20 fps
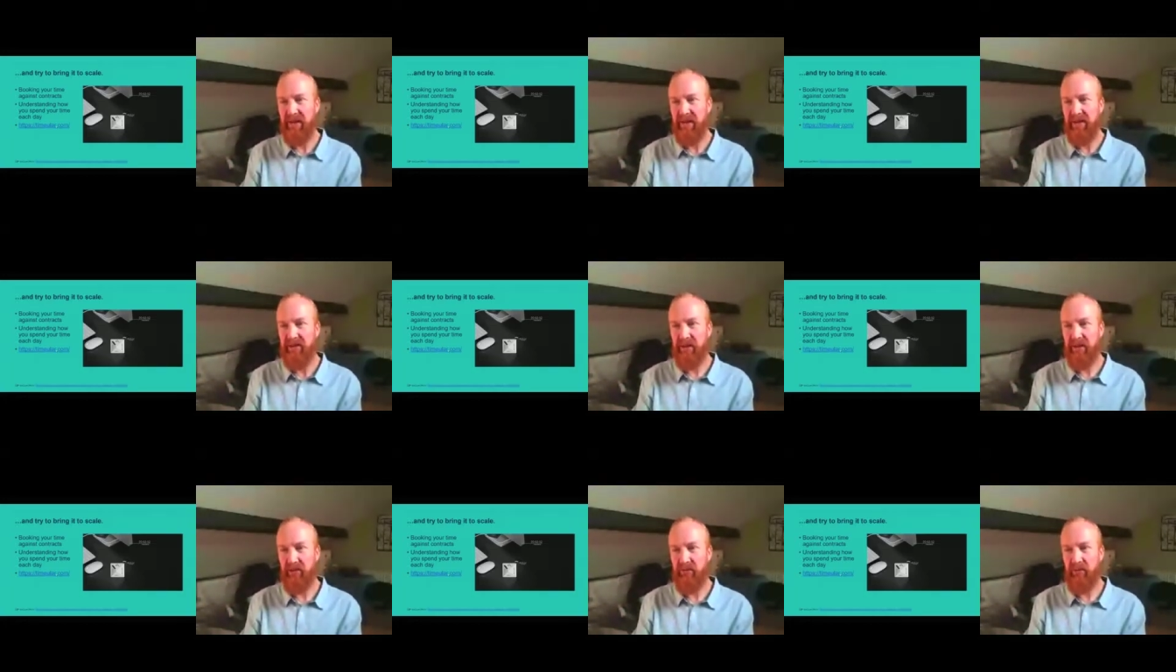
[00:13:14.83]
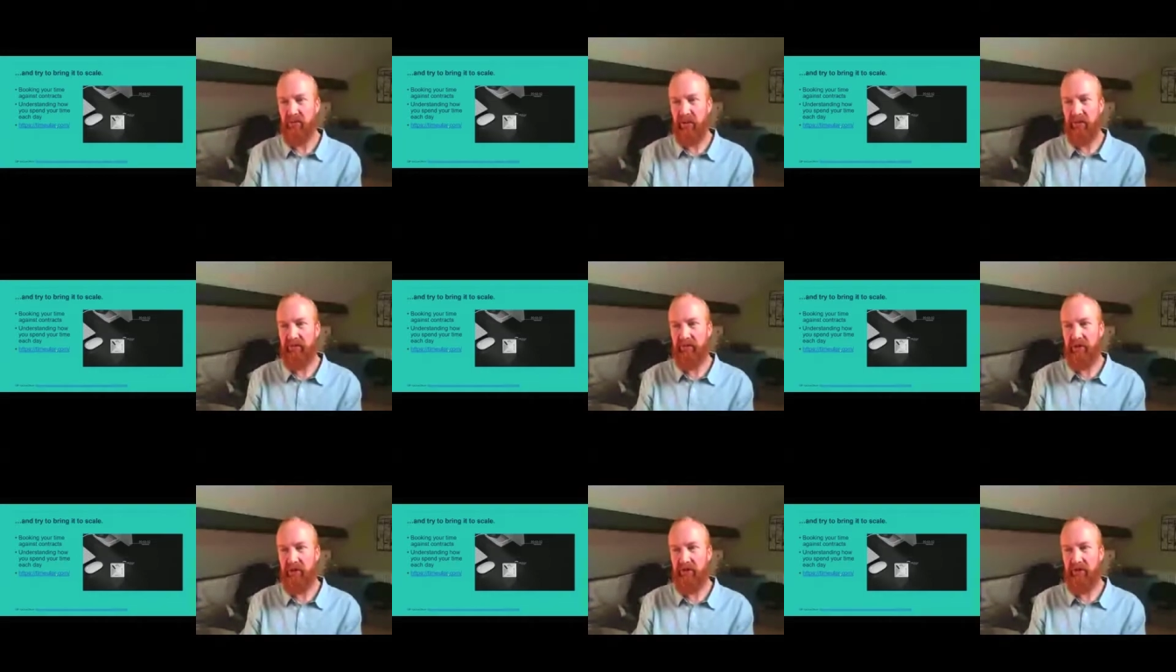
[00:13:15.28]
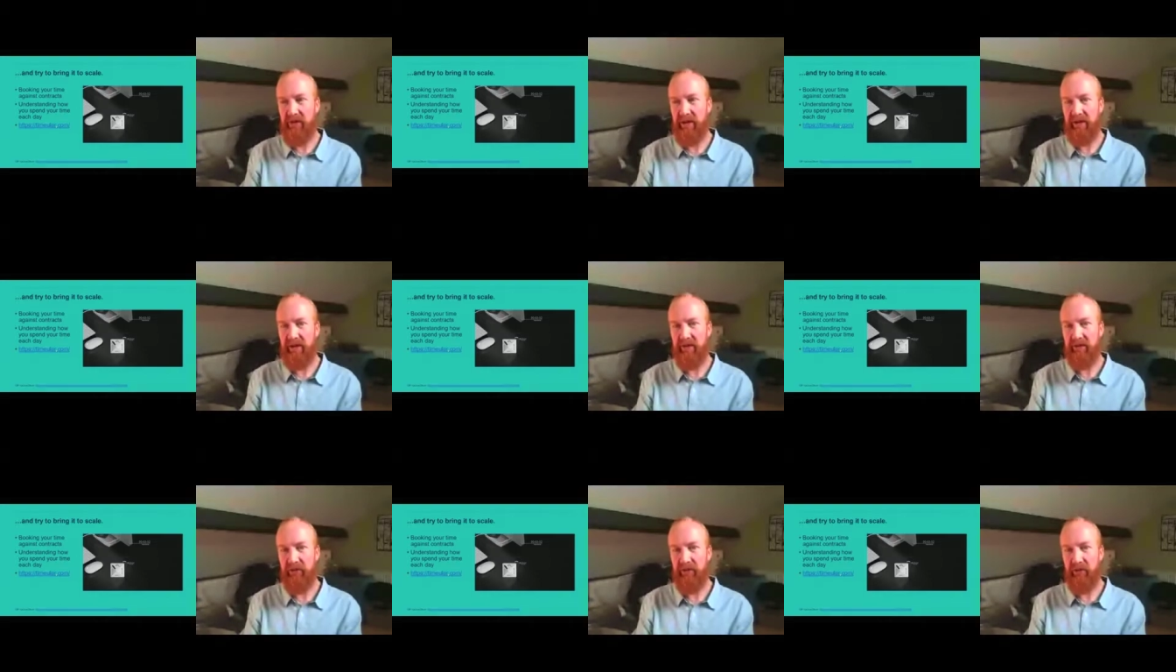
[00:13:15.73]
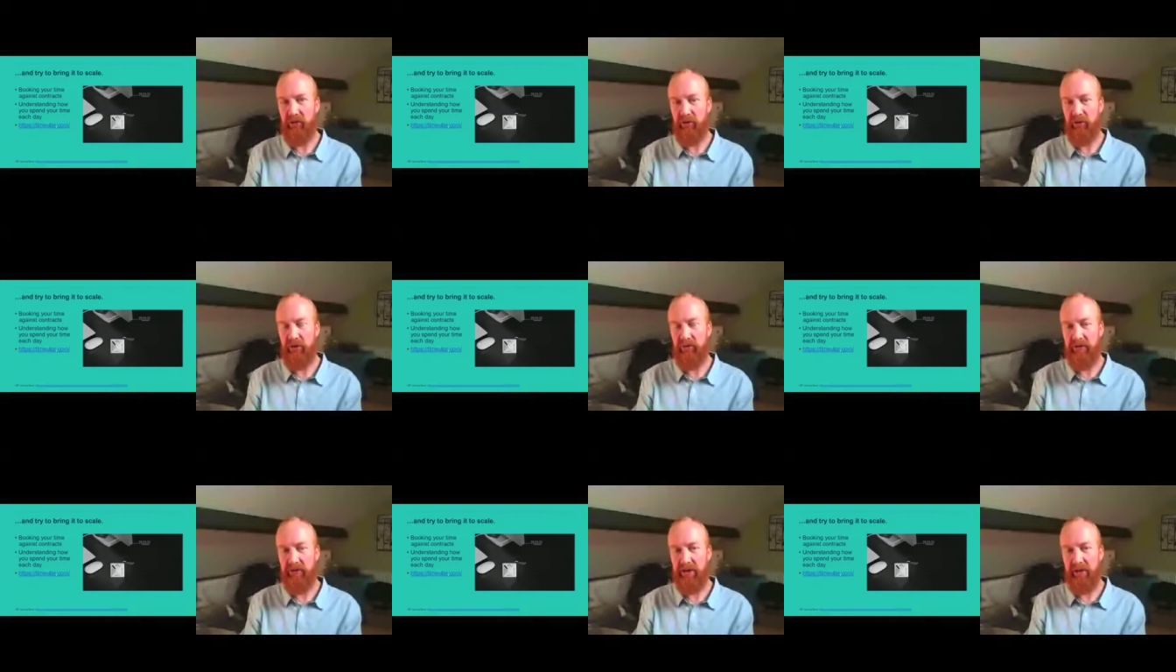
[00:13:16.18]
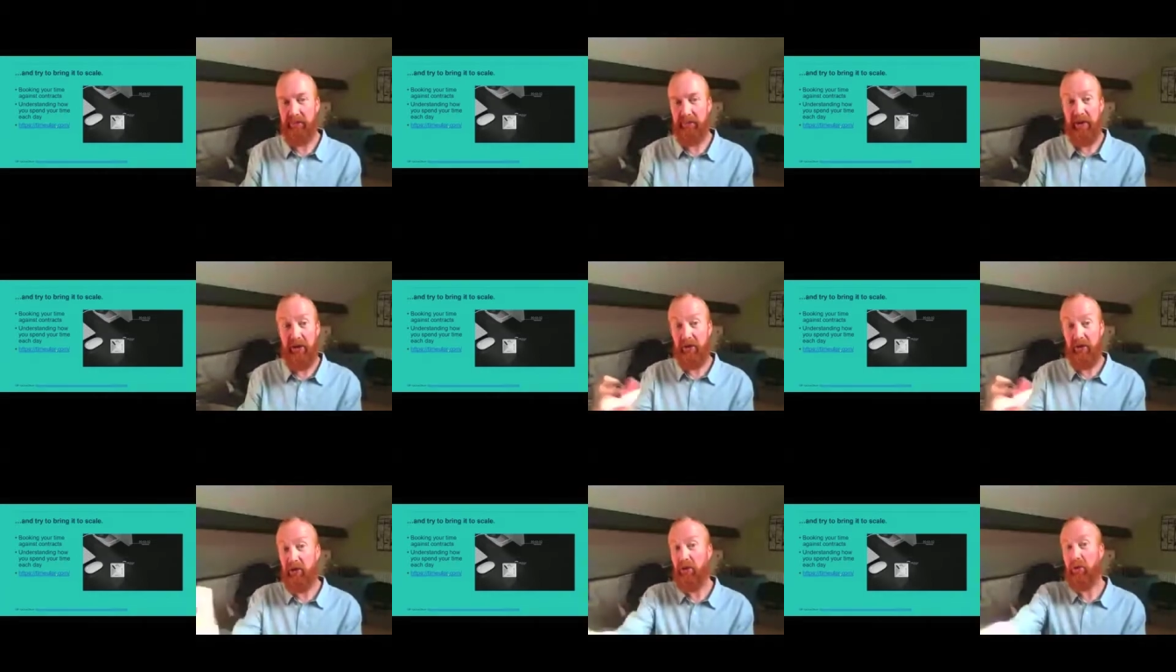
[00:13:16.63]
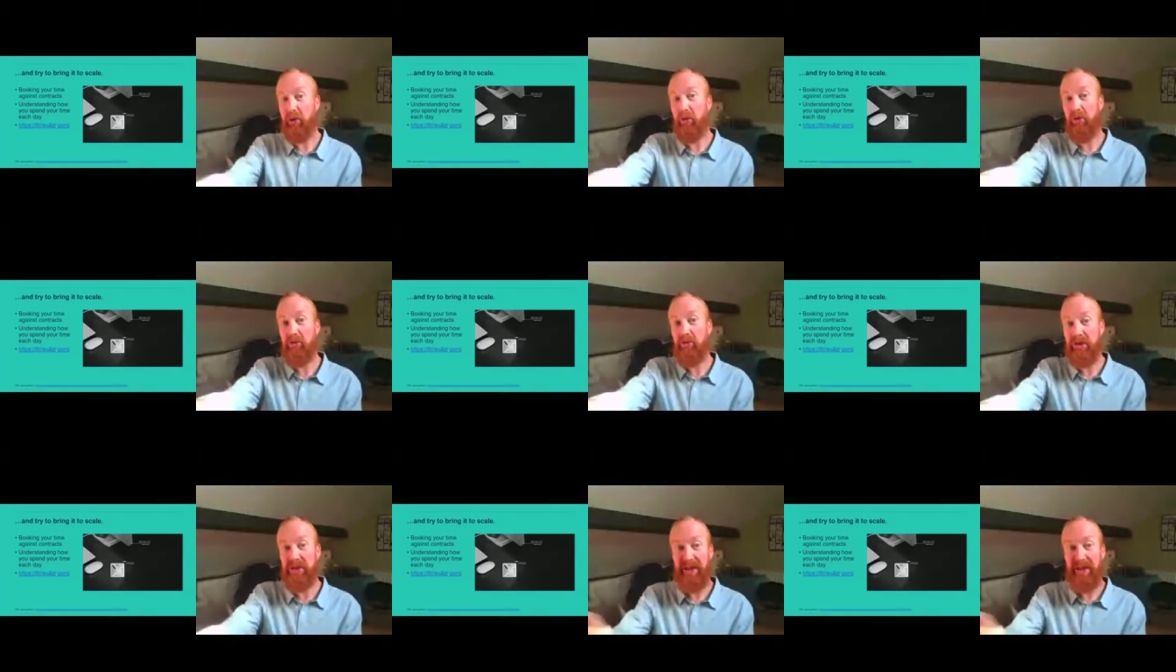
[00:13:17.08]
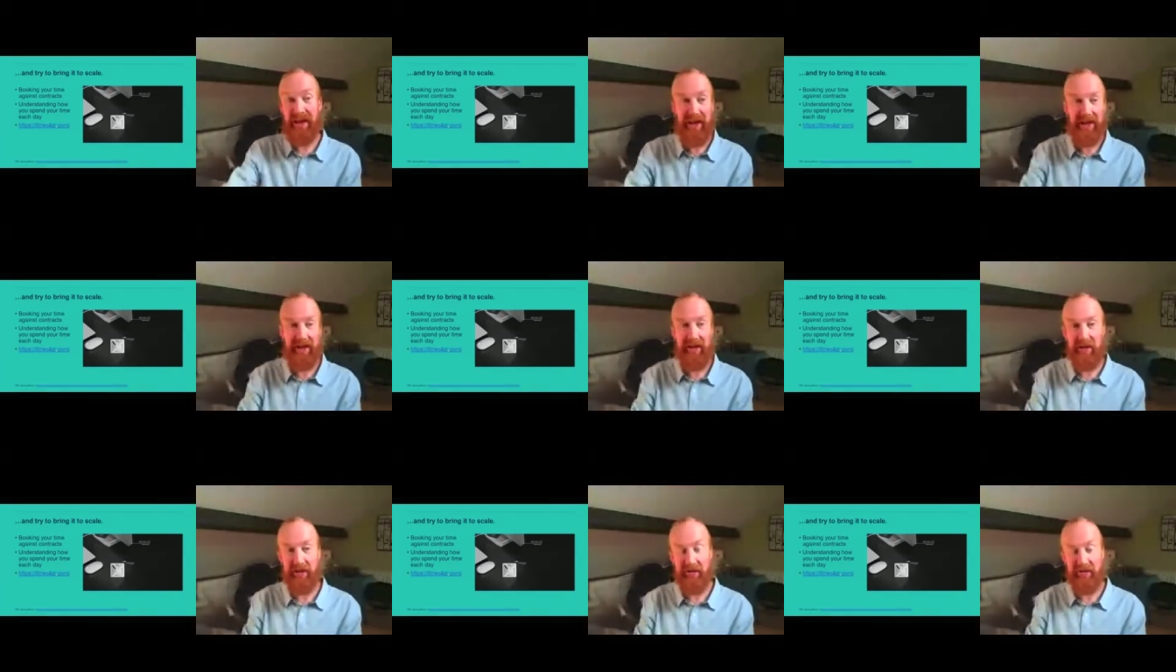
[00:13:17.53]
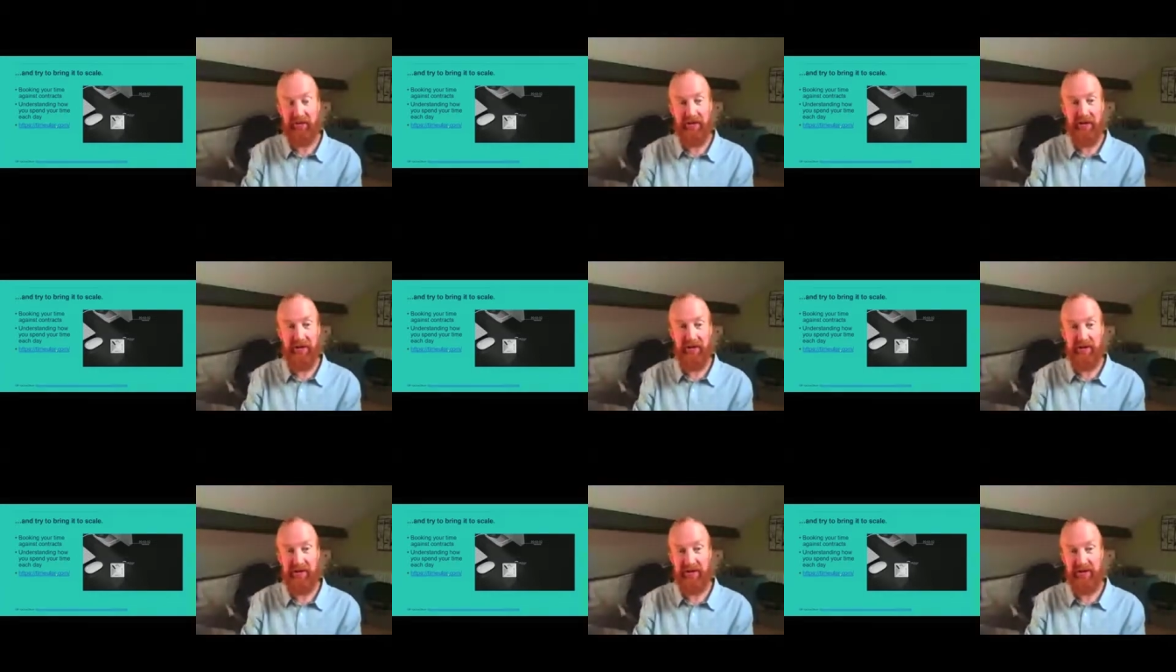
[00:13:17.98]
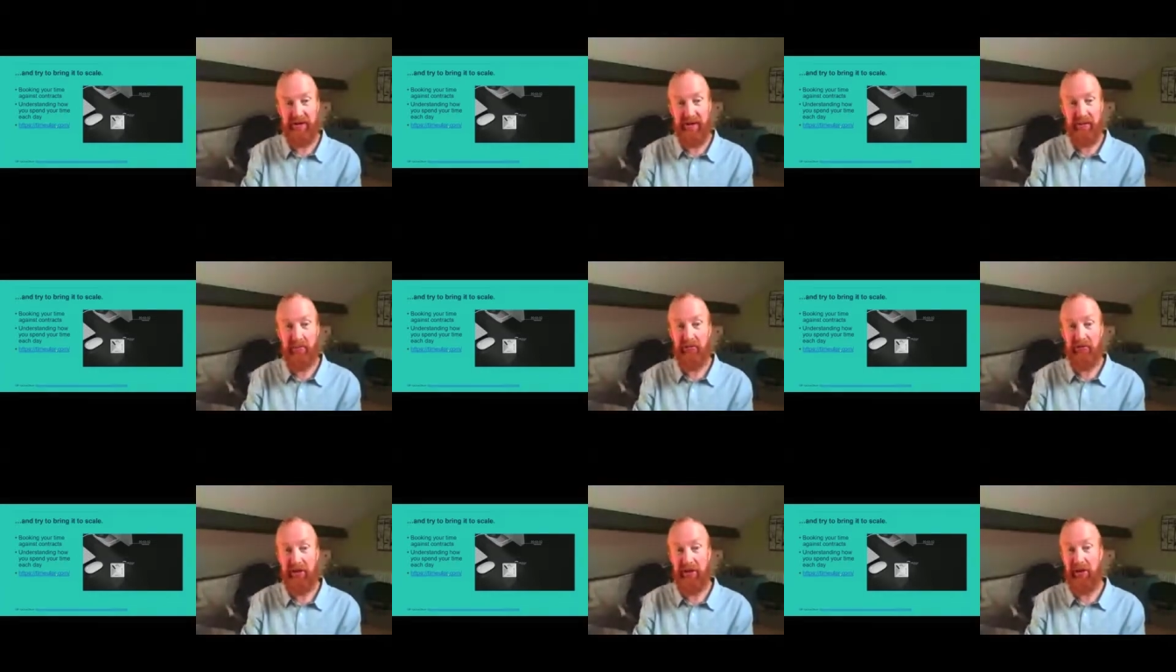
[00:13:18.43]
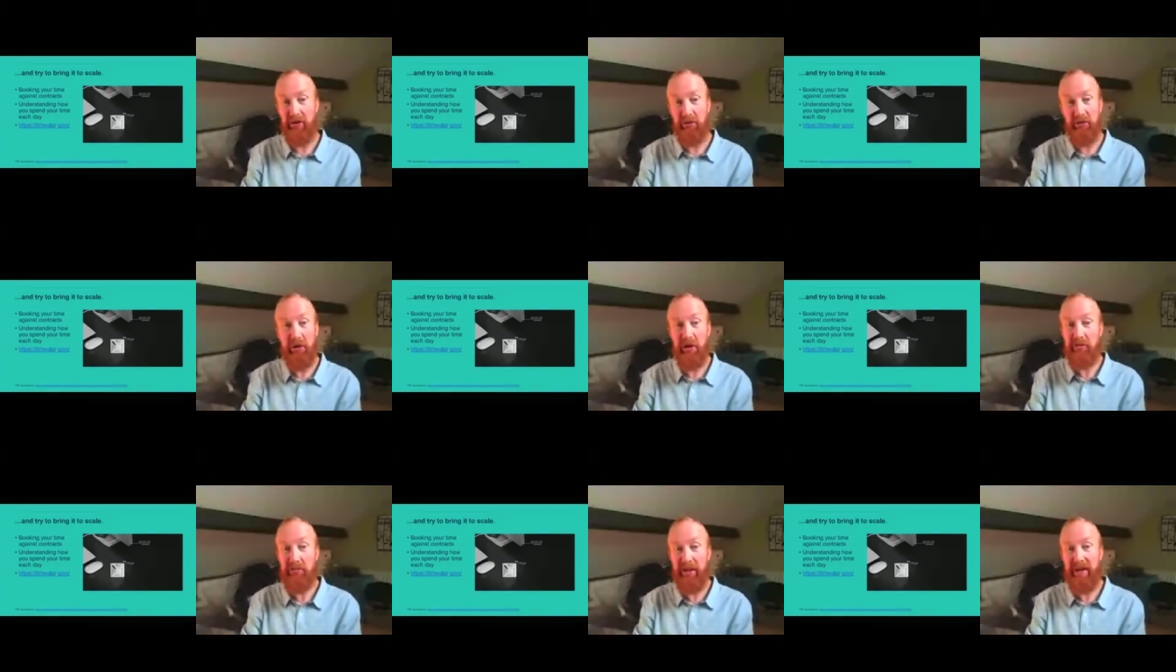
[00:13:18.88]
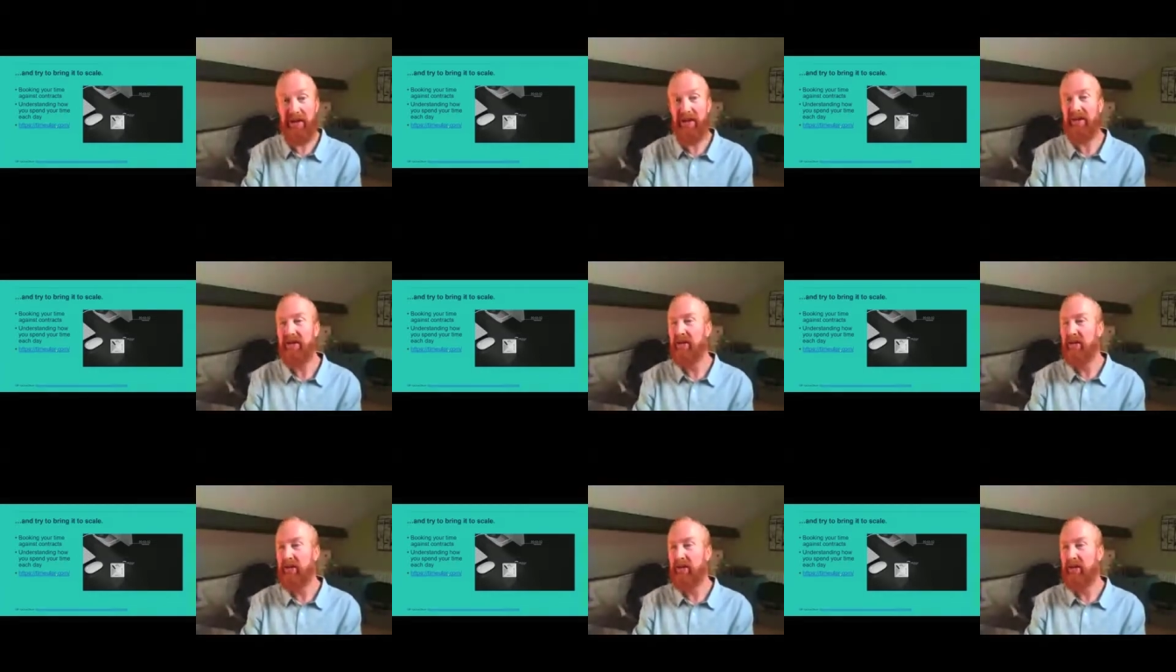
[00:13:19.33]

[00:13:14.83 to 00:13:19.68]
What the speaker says: So whether you think the future is going to be kind of gloriously kind of summary utopia,